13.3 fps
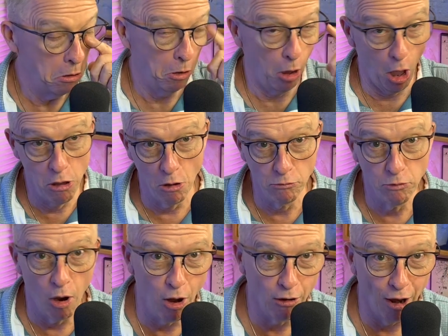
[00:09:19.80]
Oh, you're
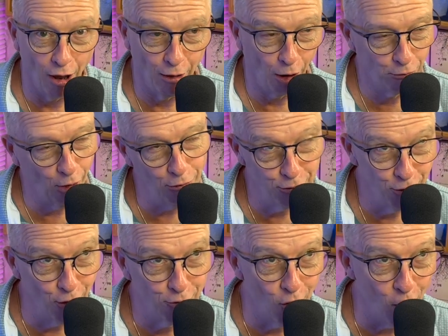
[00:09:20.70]
wrong. Oh, you're,
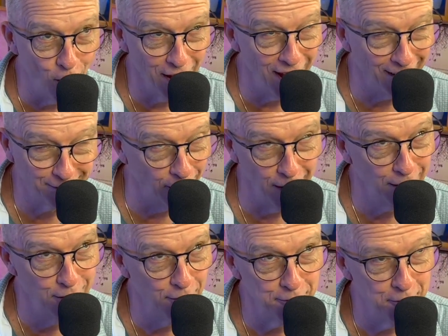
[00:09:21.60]
you're wrong, Anthony.
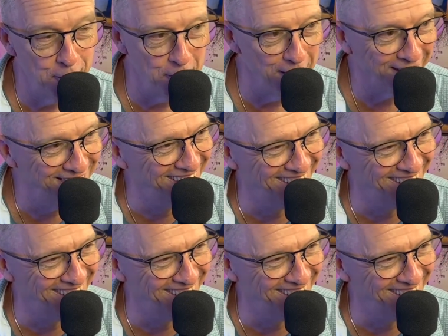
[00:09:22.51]
You're wrong.